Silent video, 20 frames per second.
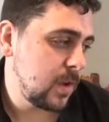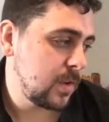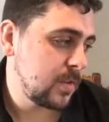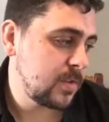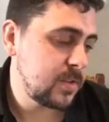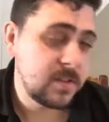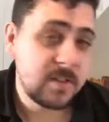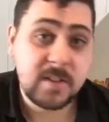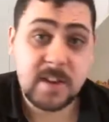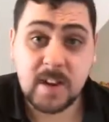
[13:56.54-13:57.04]

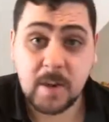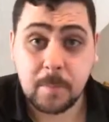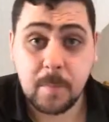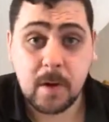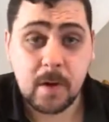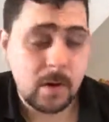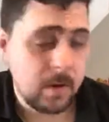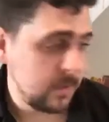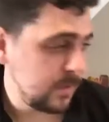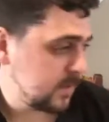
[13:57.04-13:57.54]
just checking my
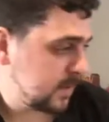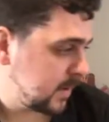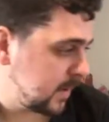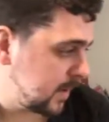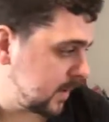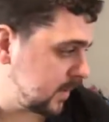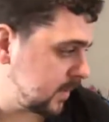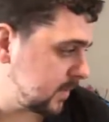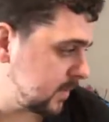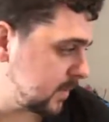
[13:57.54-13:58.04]
notes
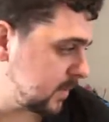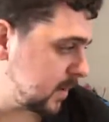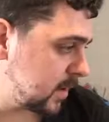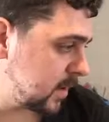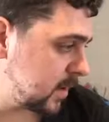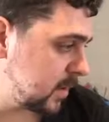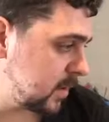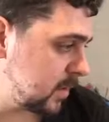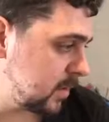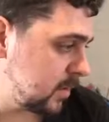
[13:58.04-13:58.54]
here,
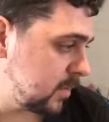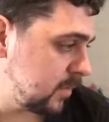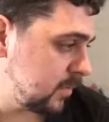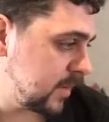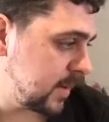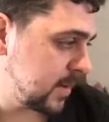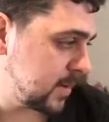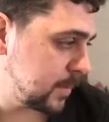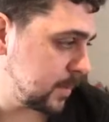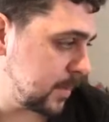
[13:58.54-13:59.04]
so
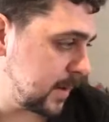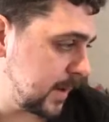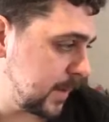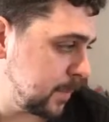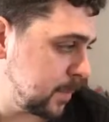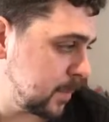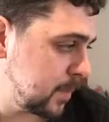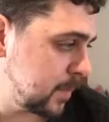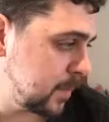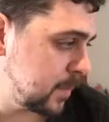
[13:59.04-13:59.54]
random
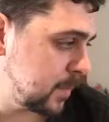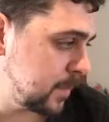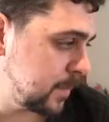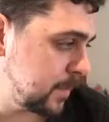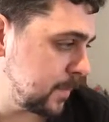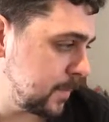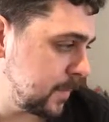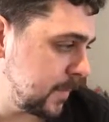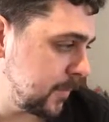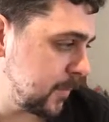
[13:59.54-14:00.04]
people,
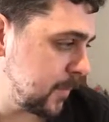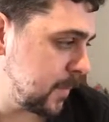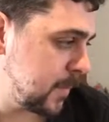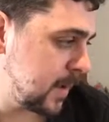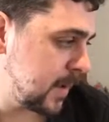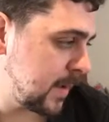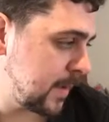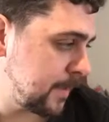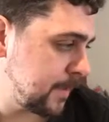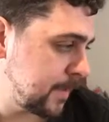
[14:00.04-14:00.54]
never
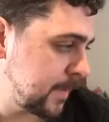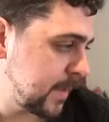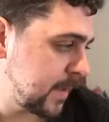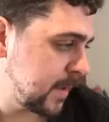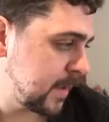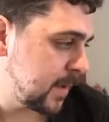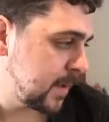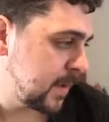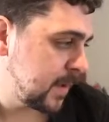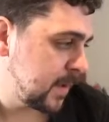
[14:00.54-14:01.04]
met.
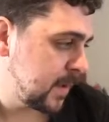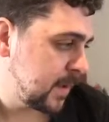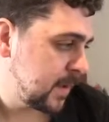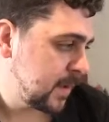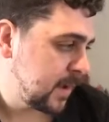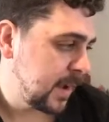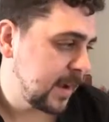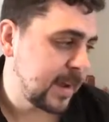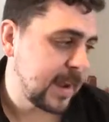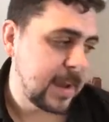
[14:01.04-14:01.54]

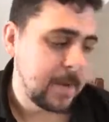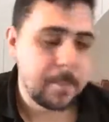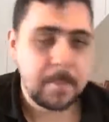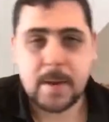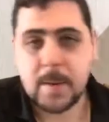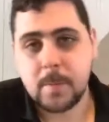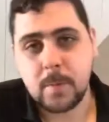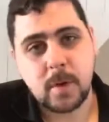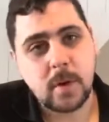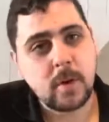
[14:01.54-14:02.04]
Again,
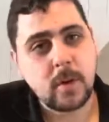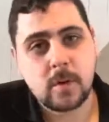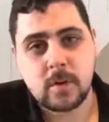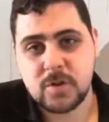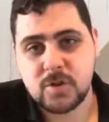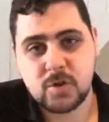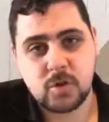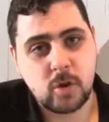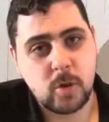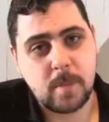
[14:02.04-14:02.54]
people you're not
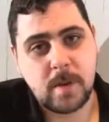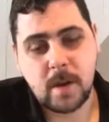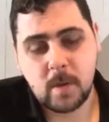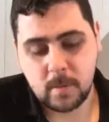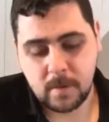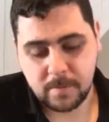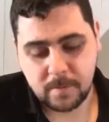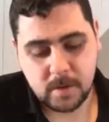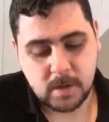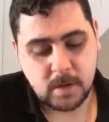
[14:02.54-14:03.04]
sure about,
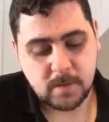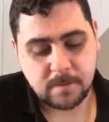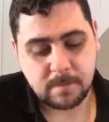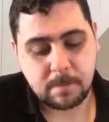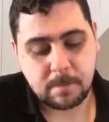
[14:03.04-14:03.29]
whether you've